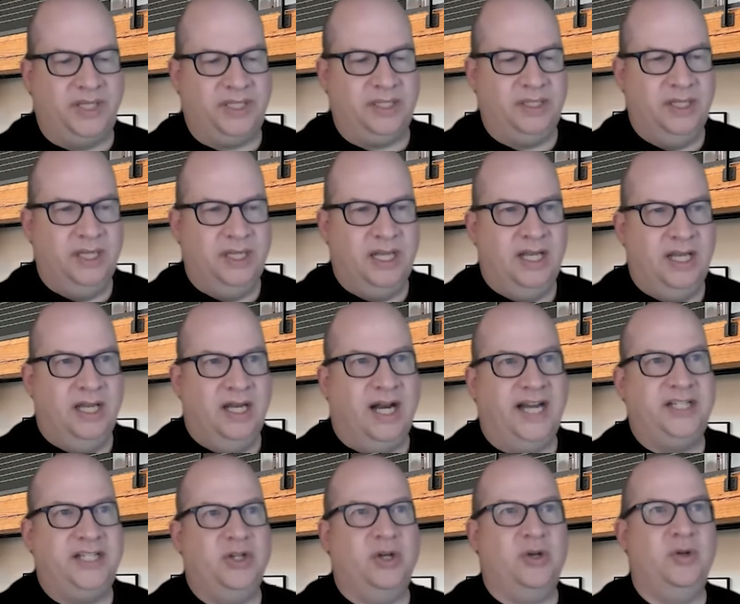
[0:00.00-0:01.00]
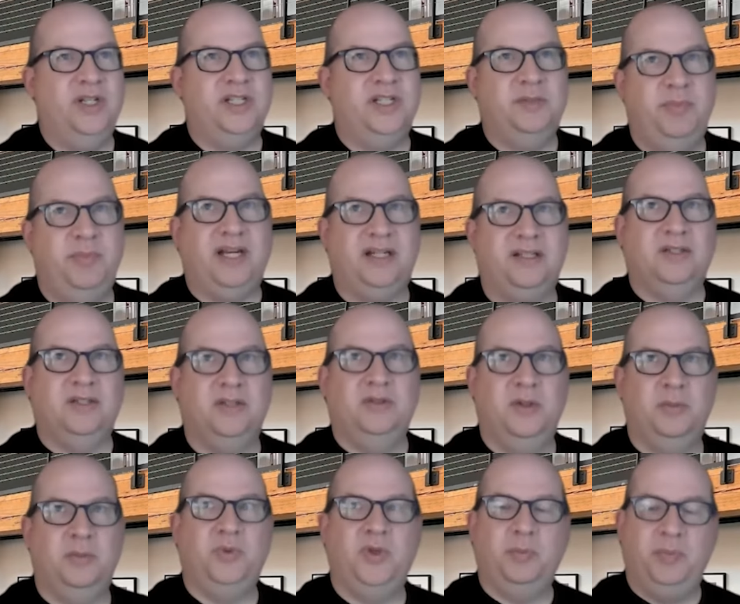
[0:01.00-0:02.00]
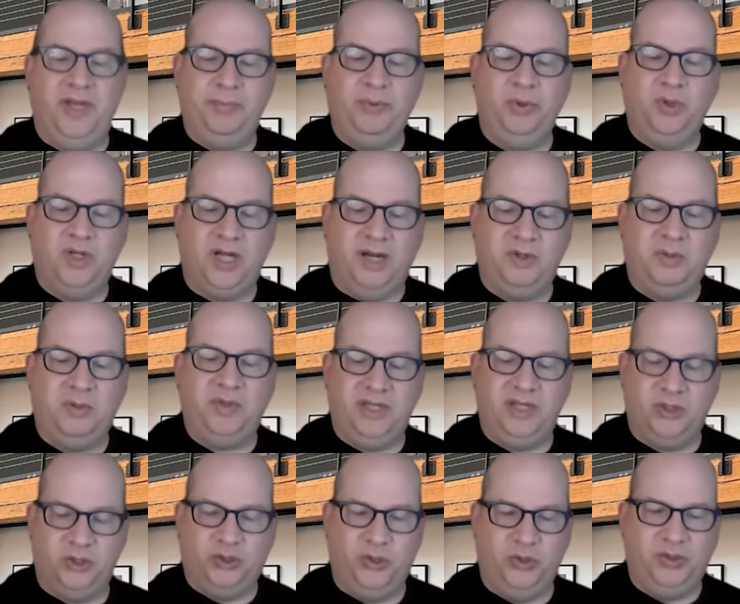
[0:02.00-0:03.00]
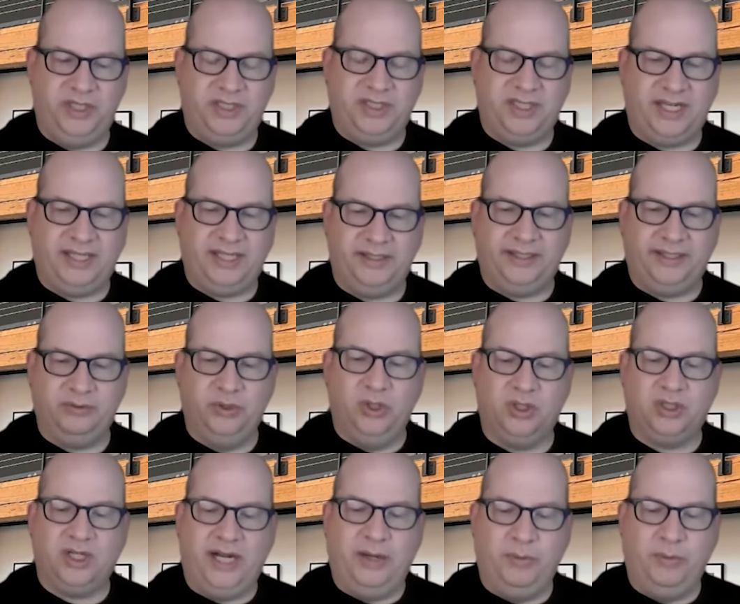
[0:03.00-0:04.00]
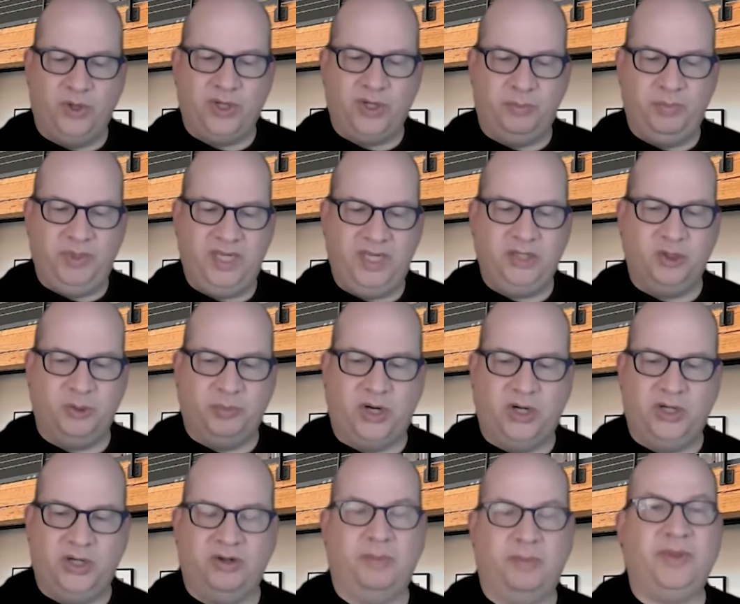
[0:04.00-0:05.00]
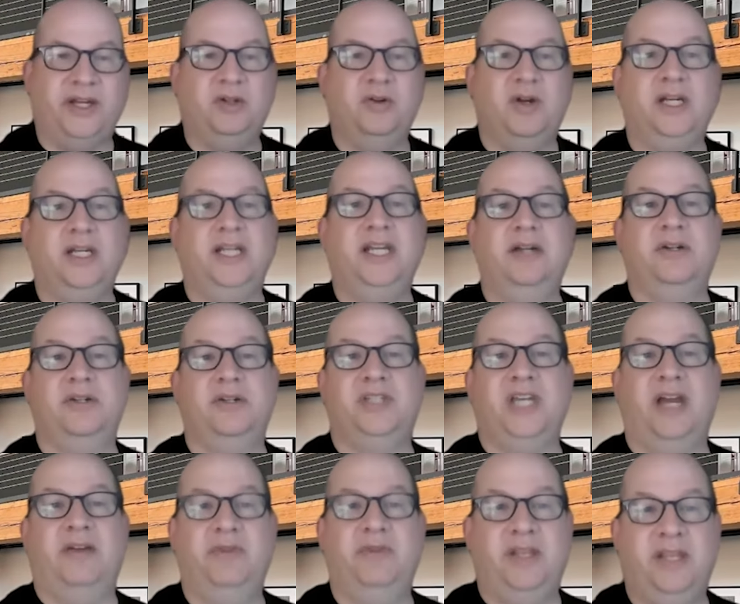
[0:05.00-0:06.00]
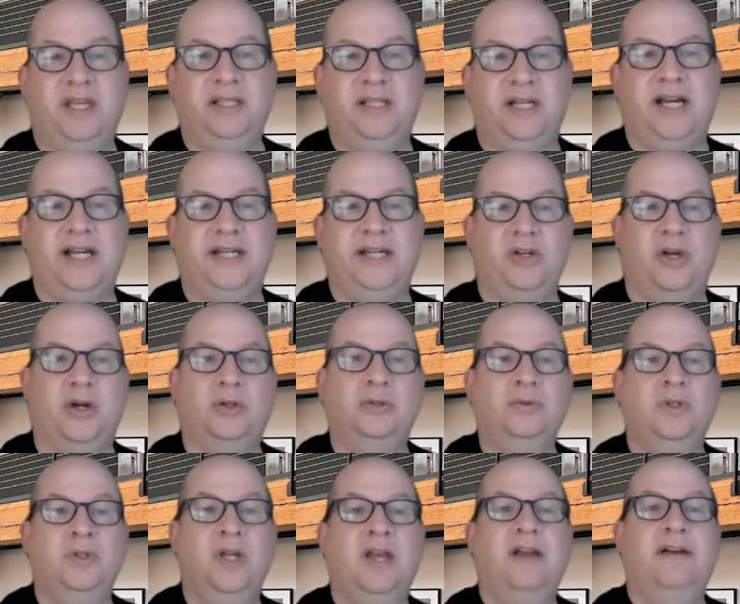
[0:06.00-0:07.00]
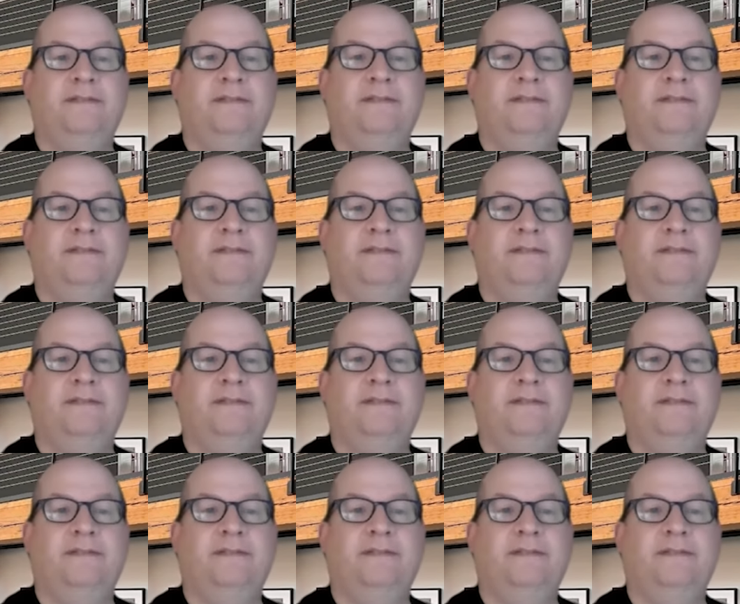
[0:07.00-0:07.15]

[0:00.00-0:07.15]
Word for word: But I don't expect the people who come to me and truly say like, look, I want to be your partner. I'm like, great, here is everything that I know.